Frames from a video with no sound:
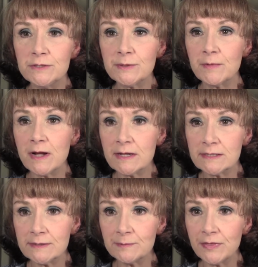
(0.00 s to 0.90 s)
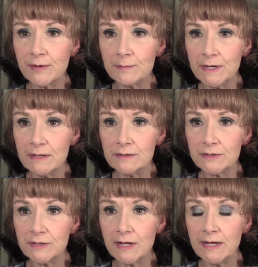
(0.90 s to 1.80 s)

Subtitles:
some custom thumbnails.